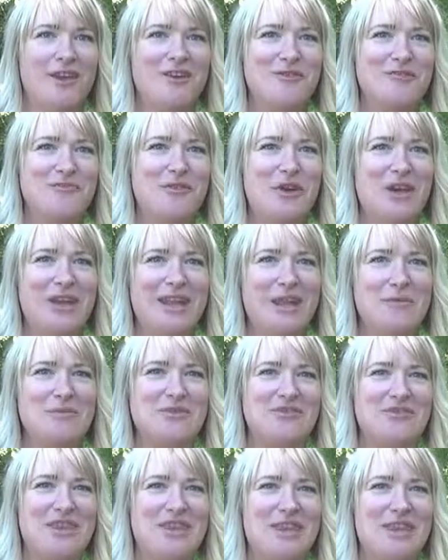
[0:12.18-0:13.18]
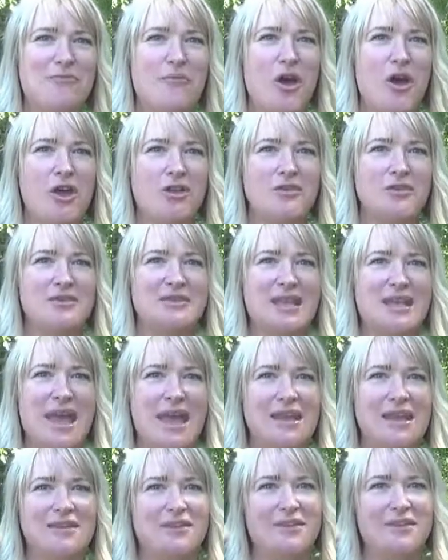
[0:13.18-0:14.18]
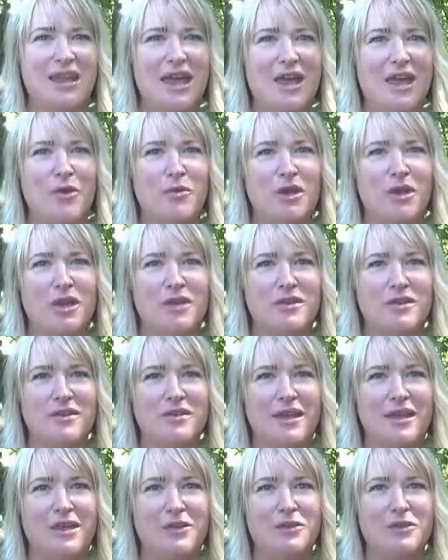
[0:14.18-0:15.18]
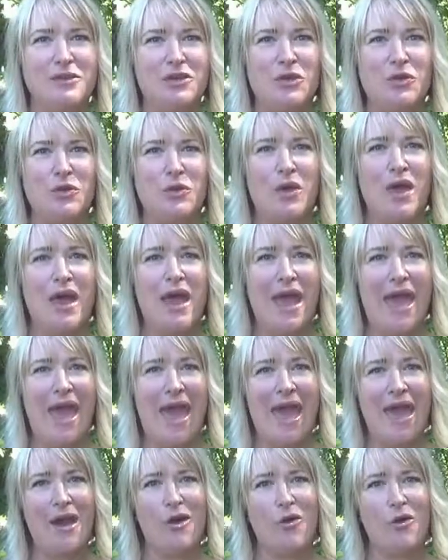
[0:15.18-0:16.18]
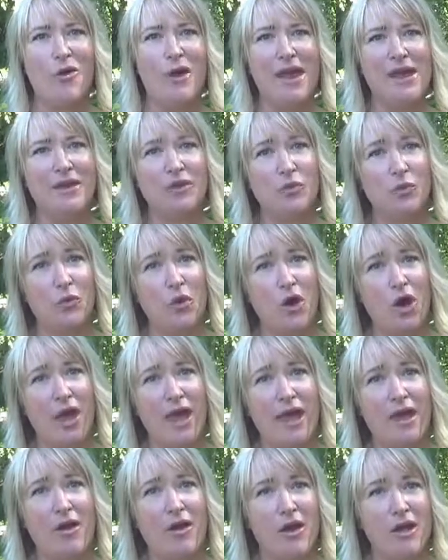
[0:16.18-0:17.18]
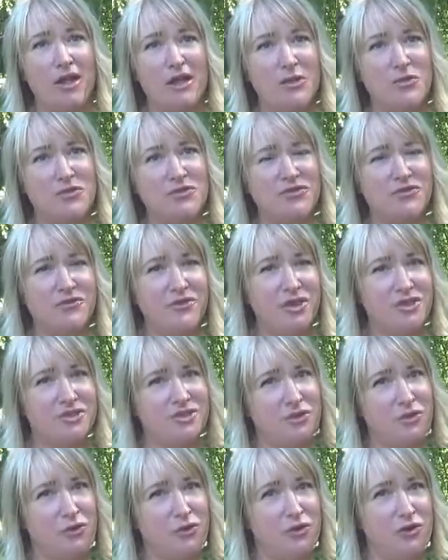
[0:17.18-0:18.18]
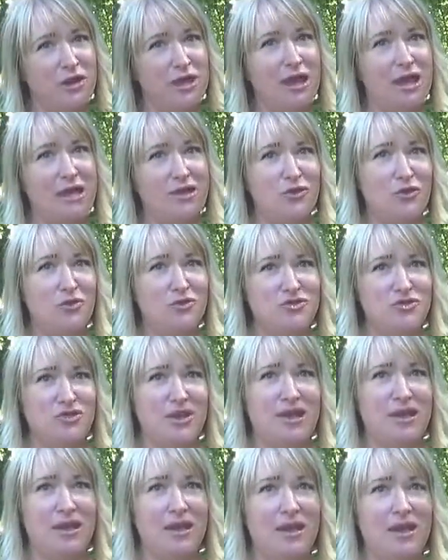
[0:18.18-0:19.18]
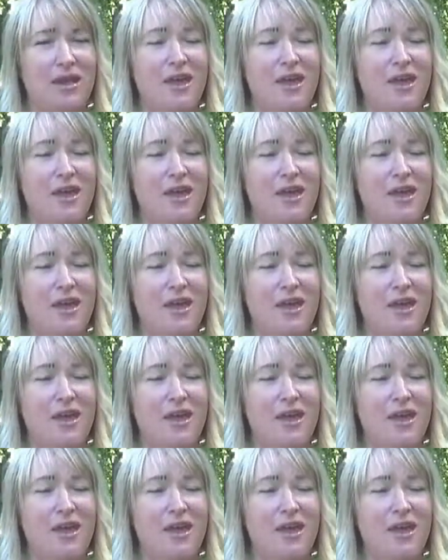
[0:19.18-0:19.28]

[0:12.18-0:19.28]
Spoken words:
My name's Vicky Miles, and today I'm going to tell you how and why I use reverse luring in dog training.